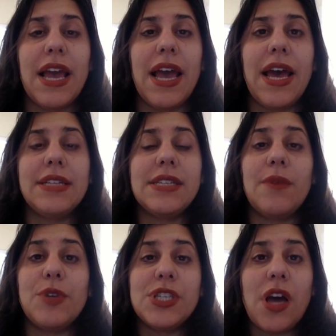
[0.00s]
And
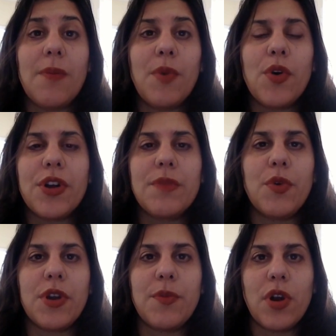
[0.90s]
we saw more and
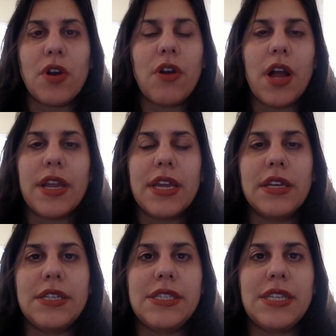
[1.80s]
more and more chronic
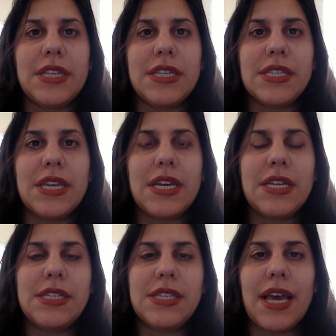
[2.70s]
illness in these
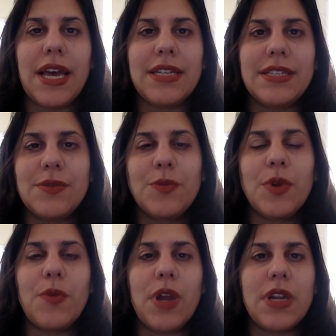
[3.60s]
kids, and
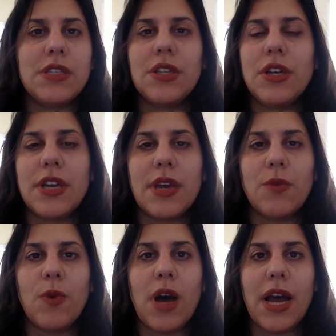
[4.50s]
we wanted to look
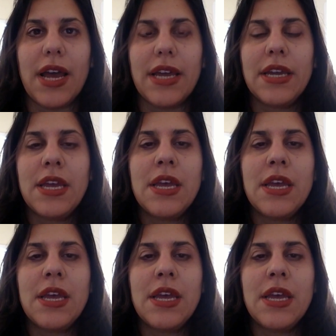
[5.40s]
at why.